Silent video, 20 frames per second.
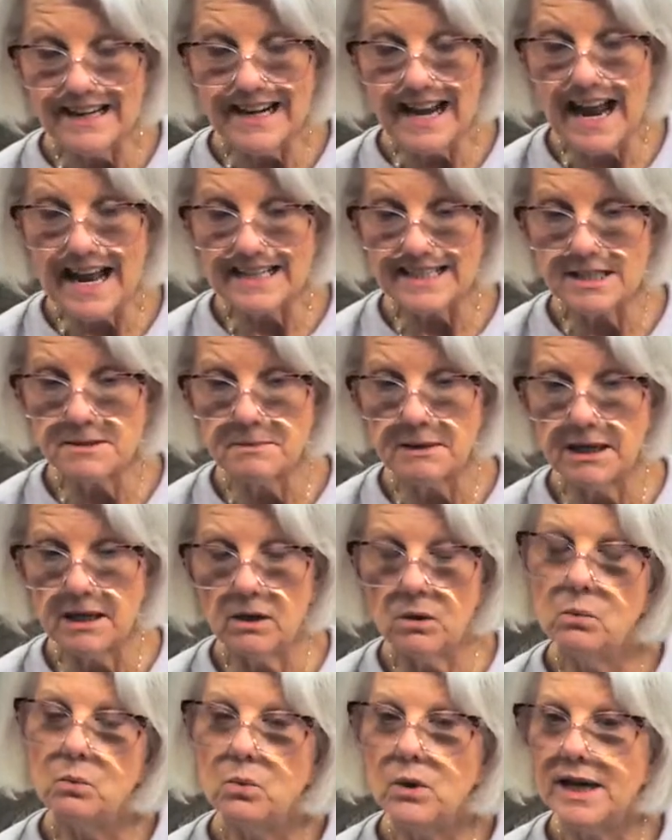it asked
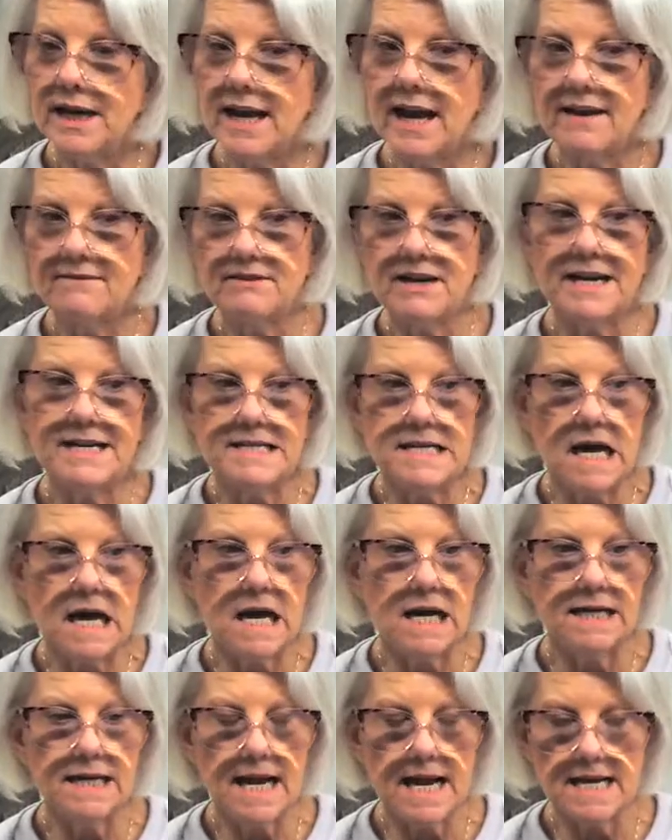me, what have I
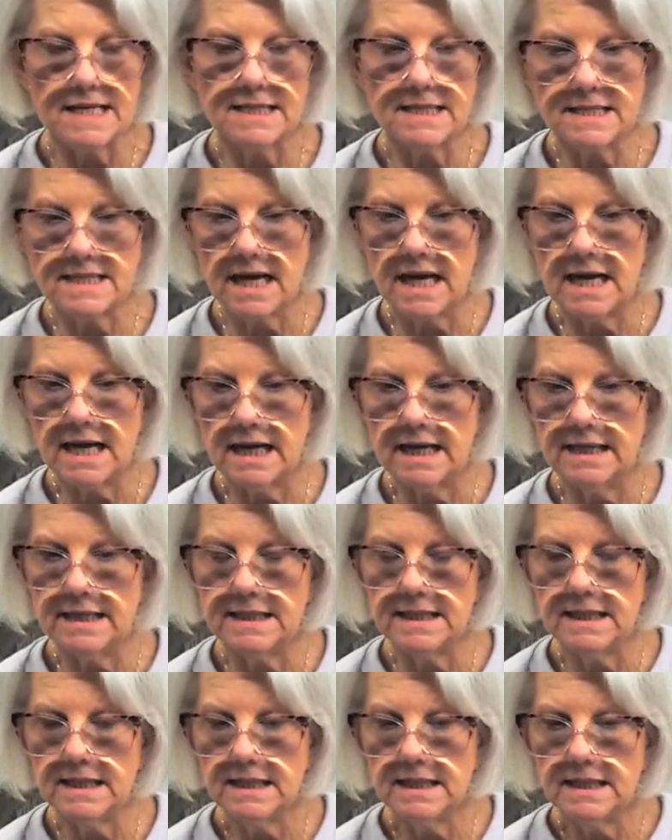not asked
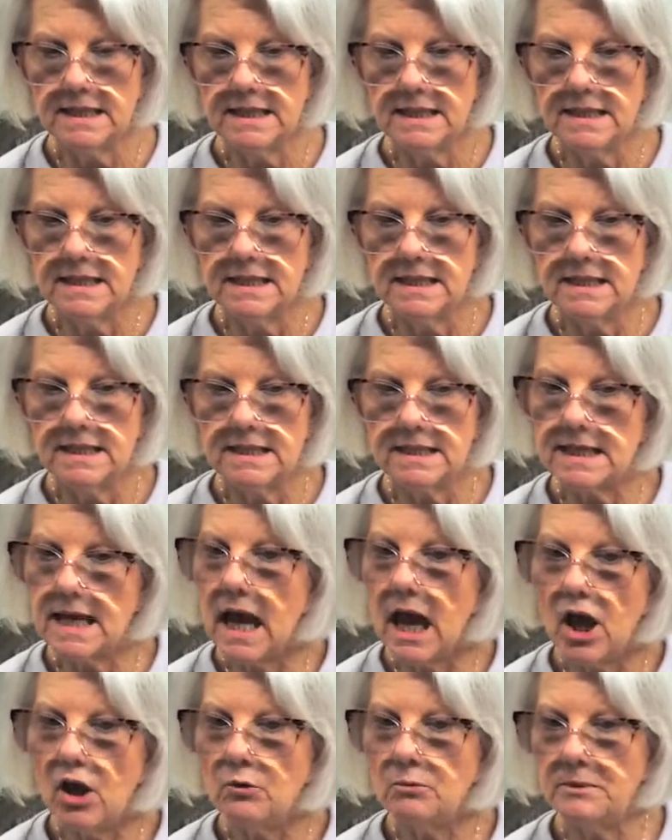God to
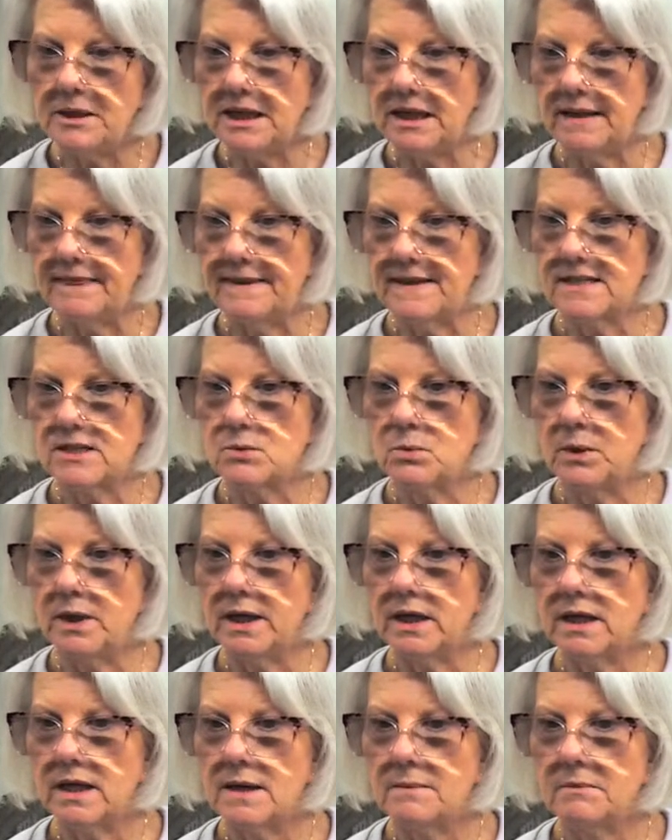help me in this
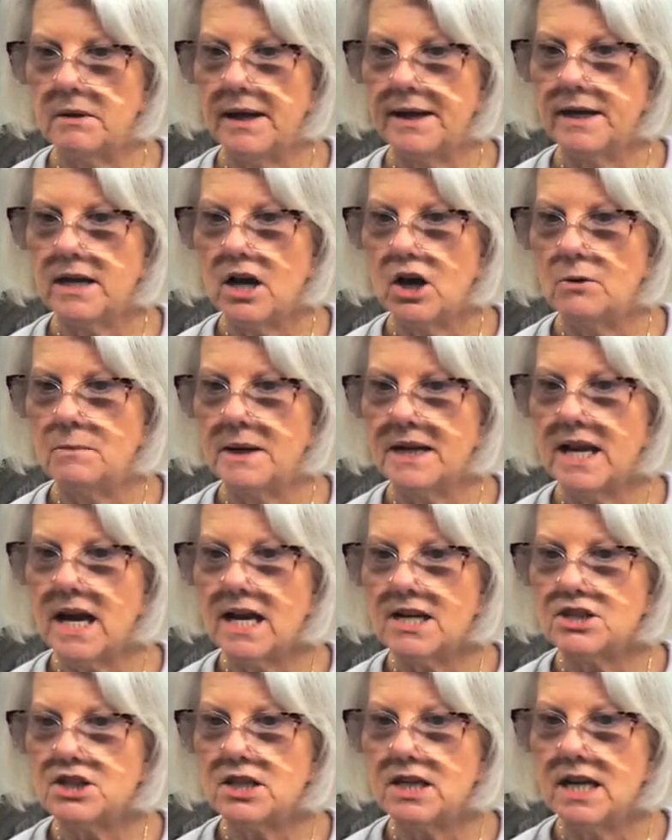week? And I'm like, oh my
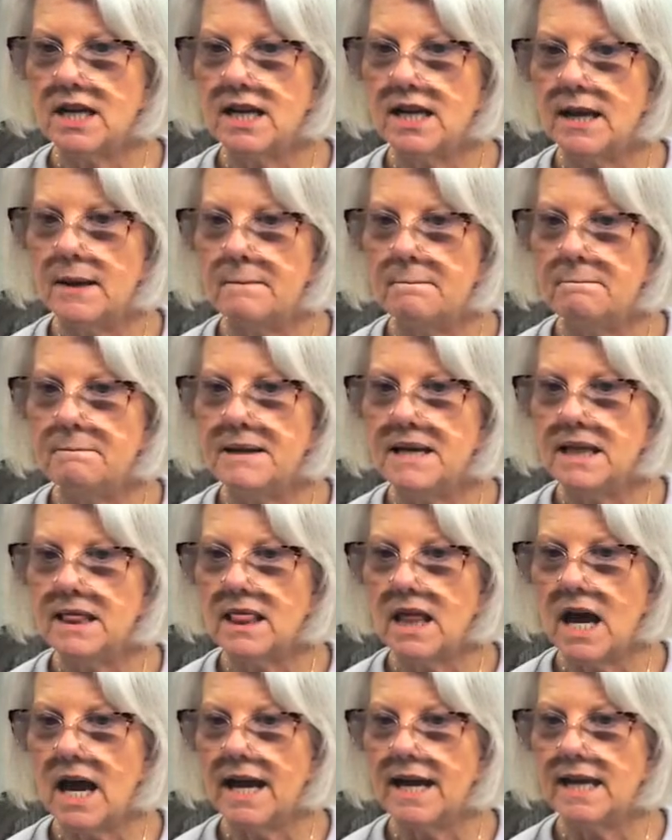gosh, it hit me
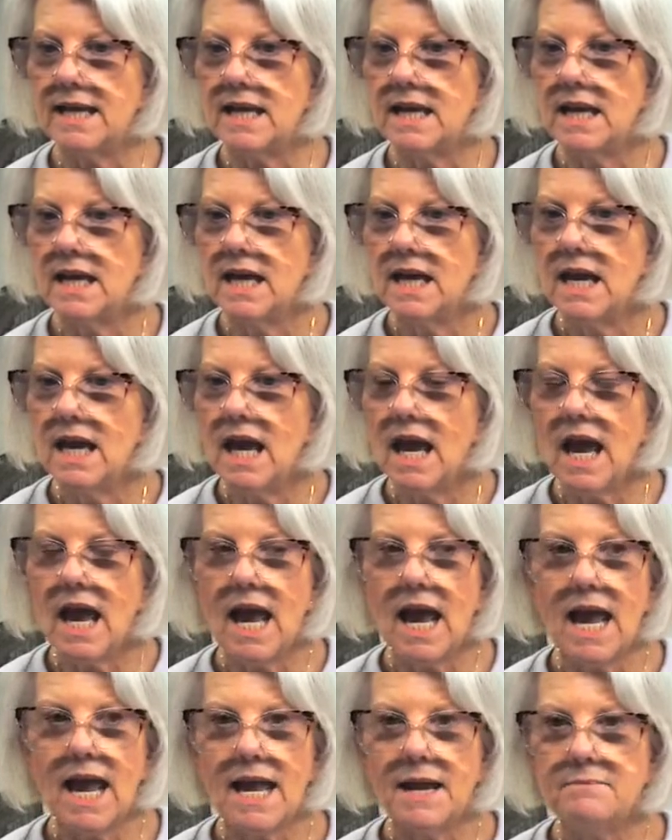like
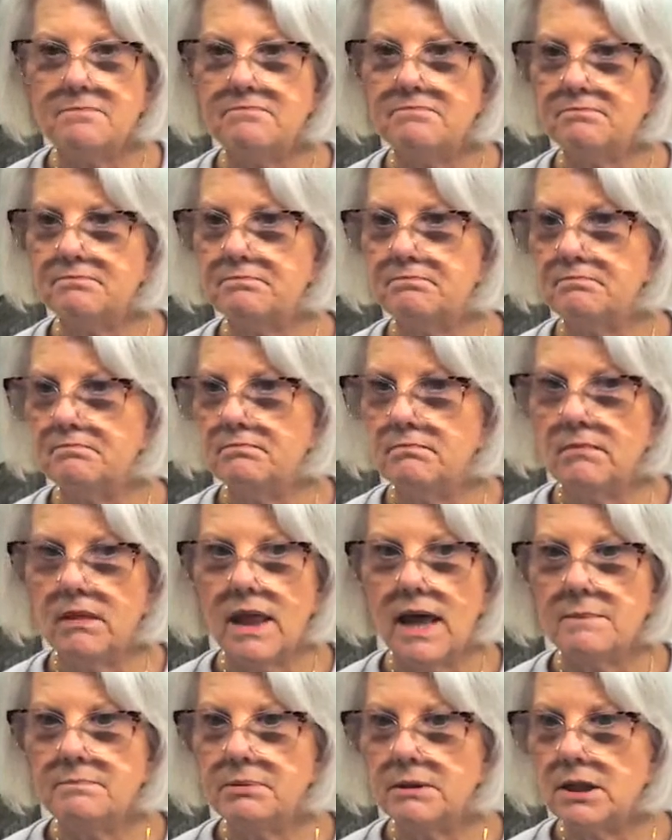a
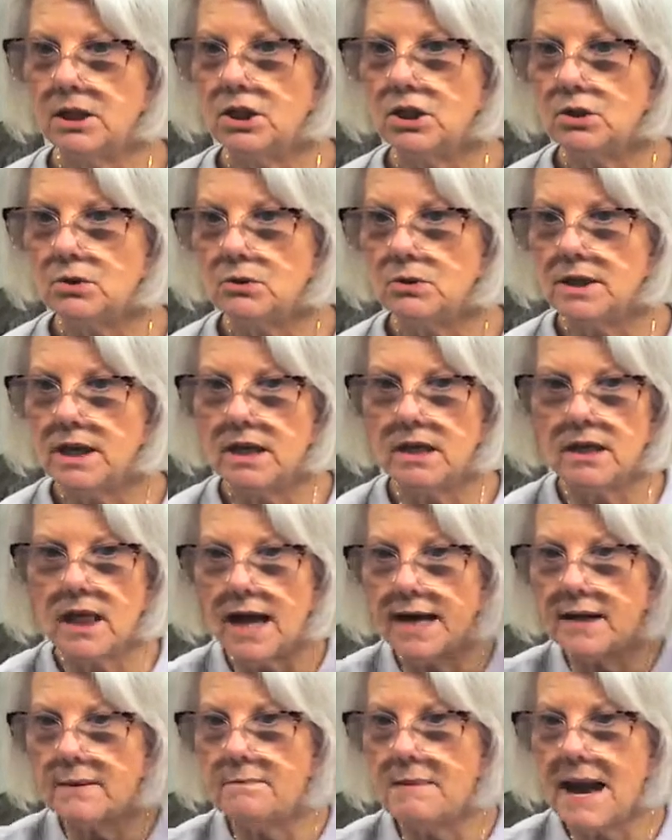lead balloon,
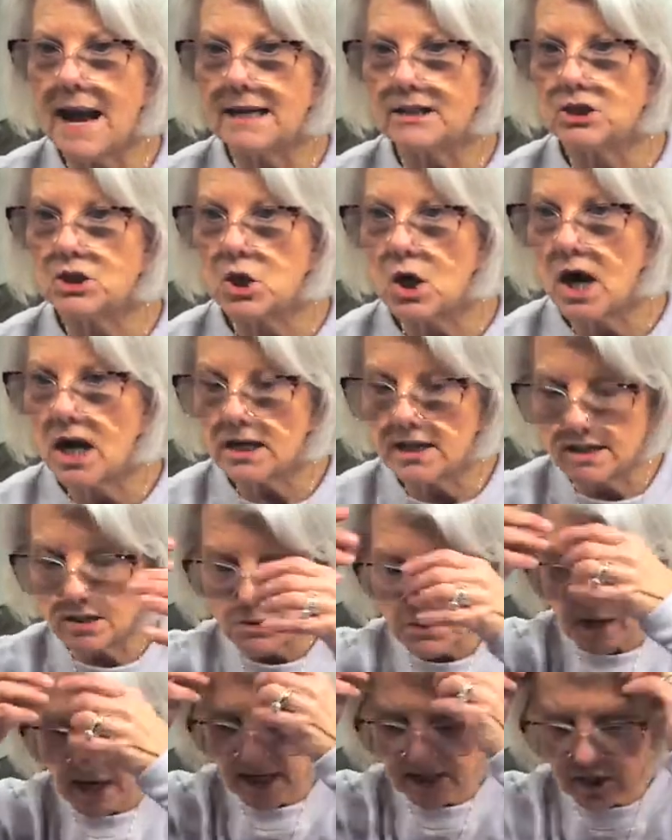like a Mack truck is what I